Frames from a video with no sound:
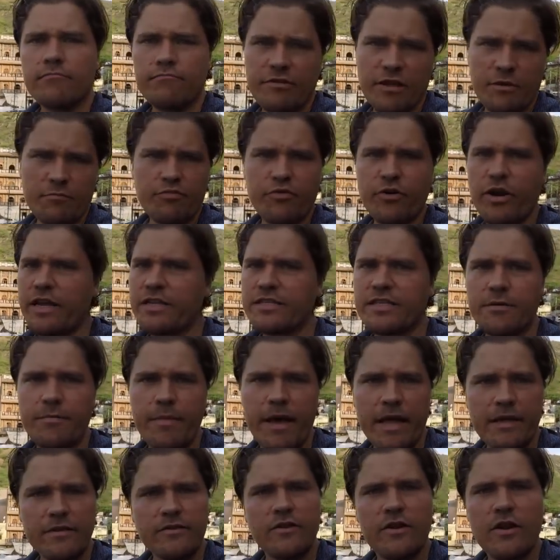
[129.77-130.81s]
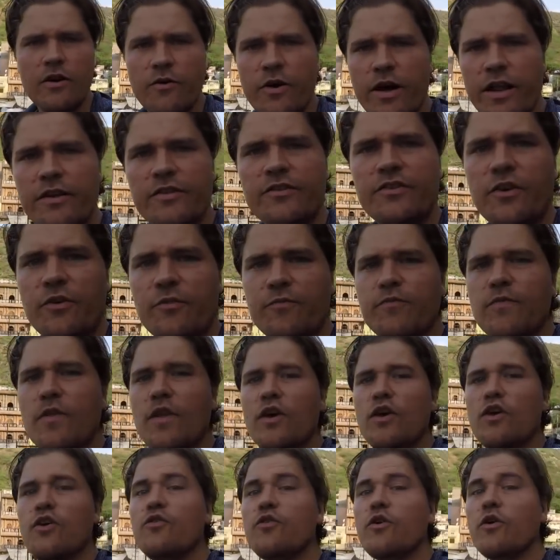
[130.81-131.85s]
that praise the man to no end. So
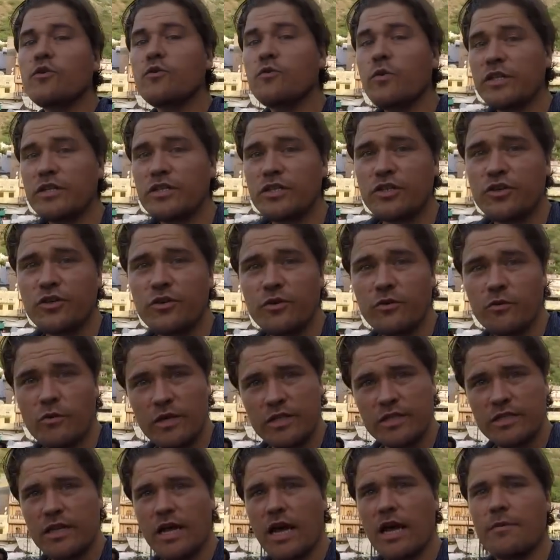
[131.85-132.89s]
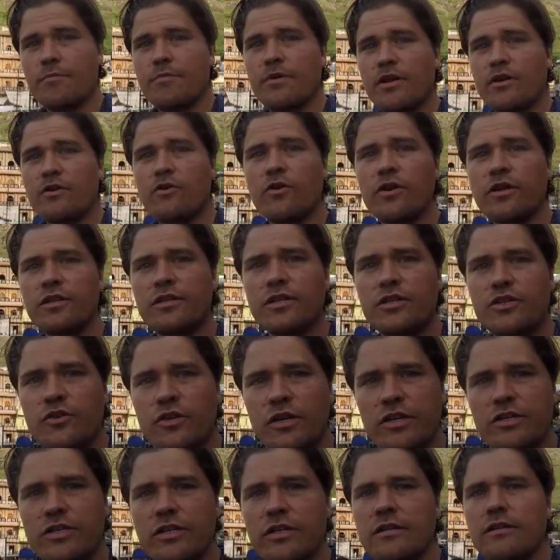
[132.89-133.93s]
who knows what's true, what's not. But according to
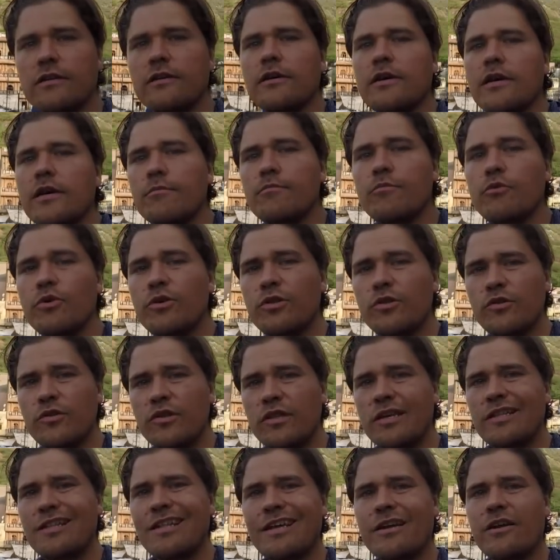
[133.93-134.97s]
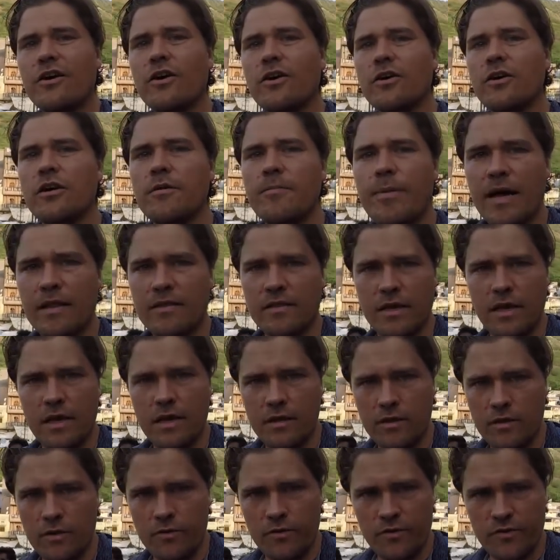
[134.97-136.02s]
tradition, Moinuddin had heard about the
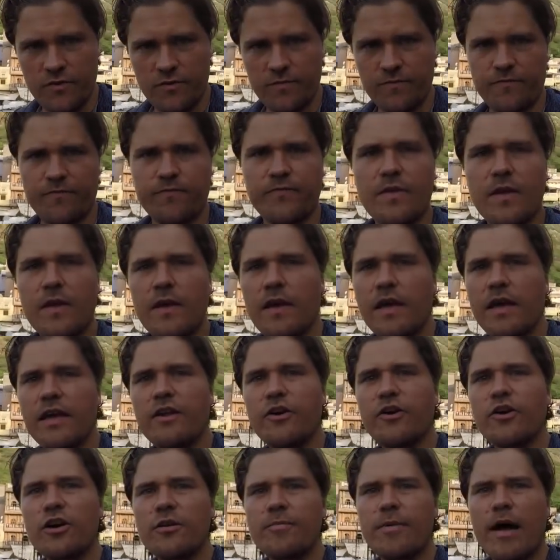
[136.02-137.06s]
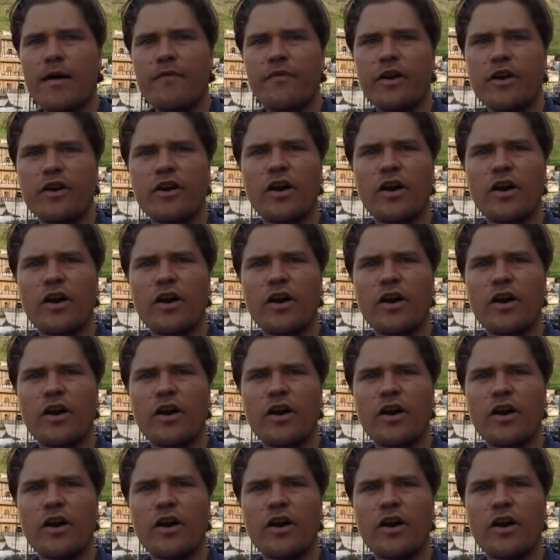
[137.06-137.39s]
Hindus. He'd heard about their